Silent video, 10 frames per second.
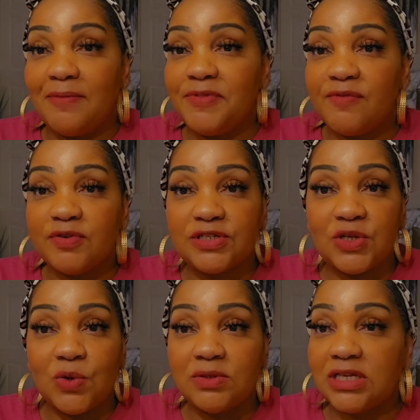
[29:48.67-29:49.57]
I've never
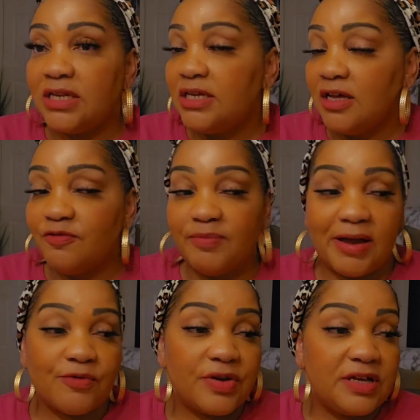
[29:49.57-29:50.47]
sold any of
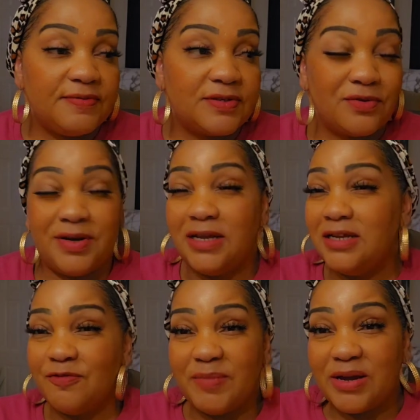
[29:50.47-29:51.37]
my reefs or
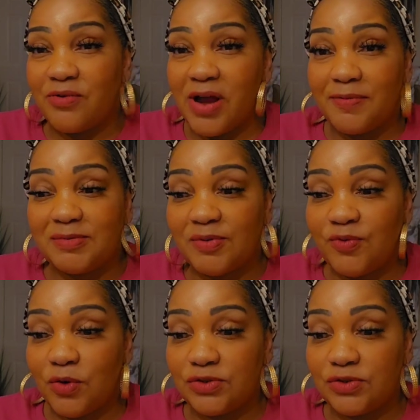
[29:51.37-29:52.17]
any of my crafts before,